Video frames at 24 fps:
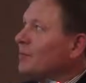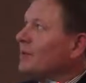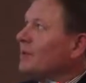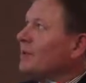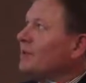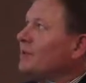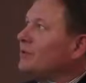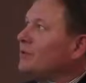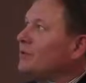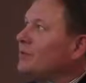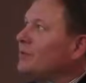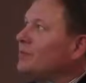but
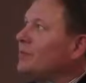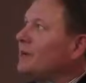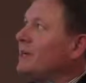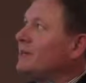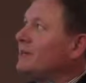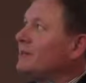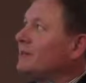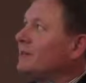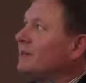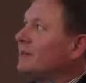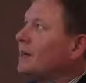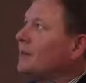the two
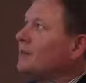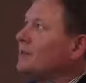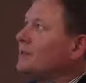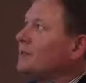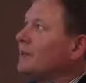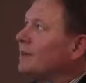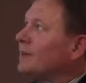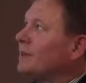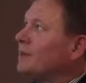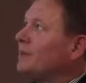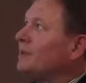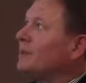basic types
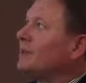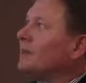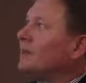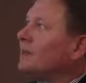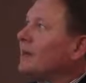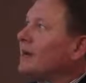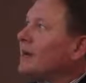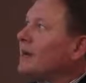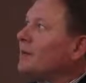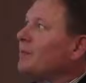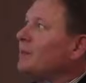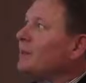is a limited
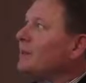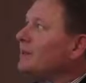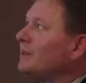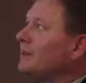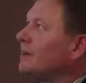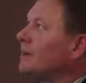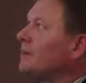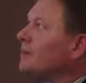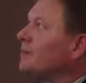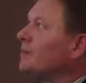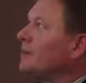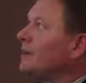liability
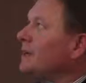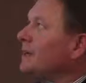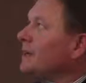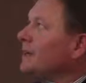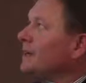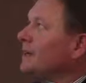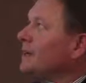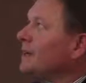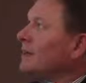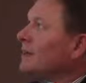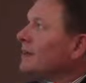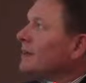
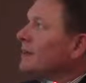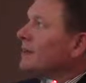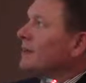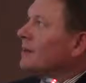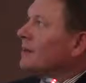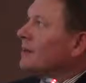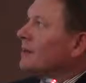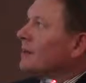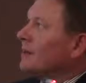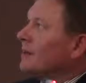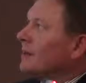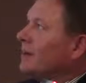company,
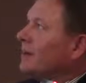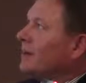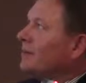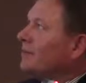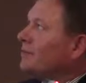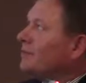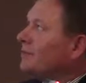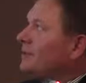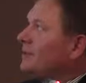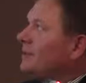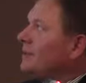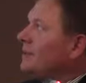
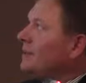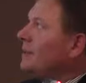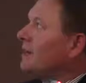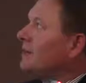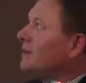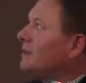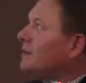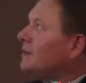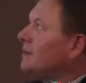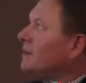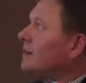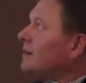KFT,
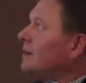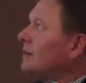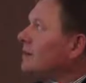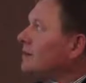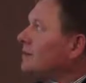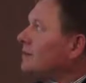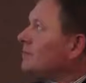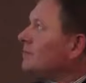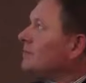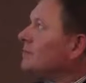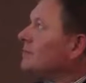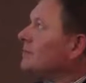
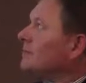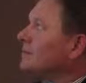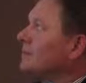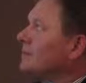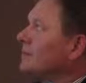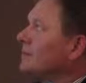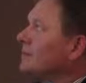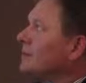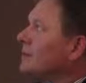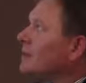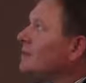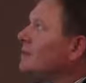and
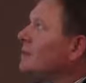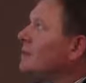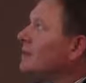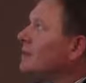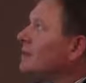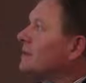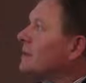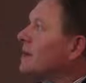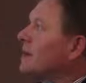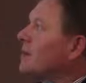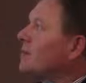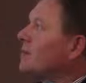
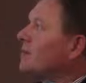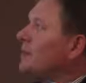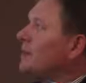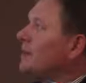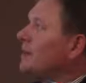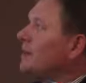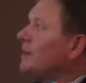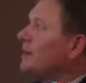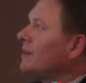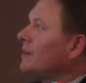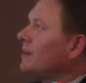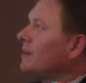limited
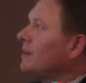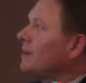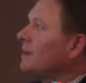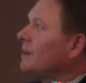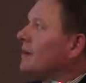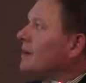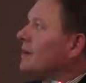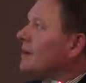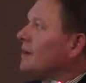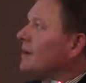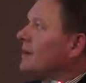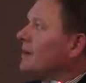company
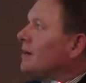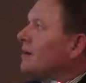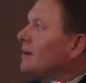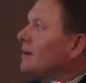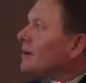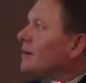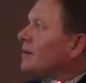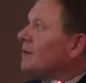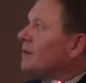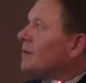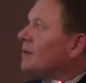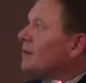
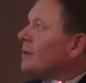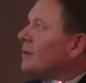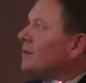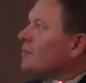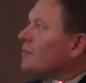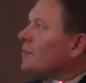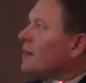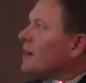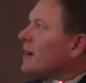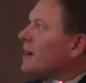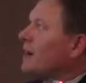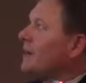
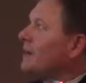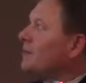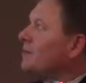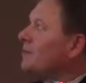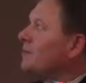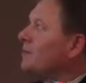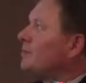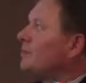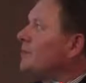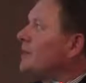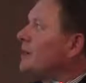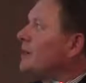
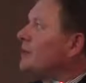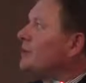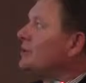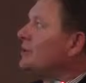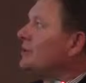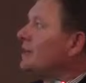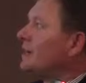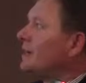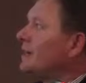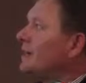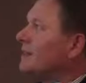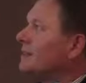by
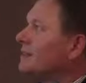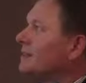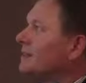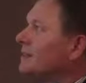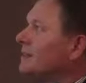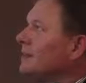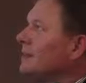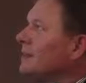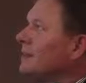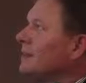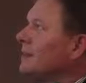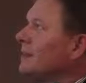shares.
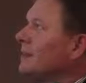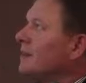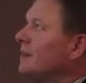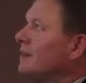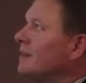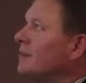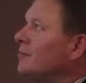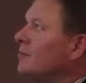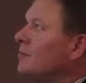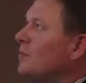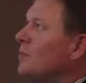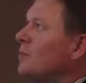
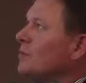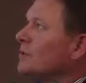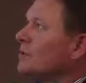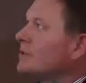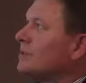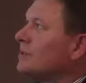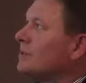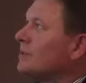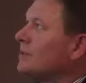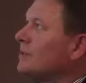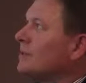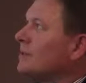The
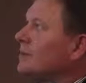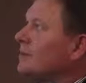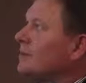most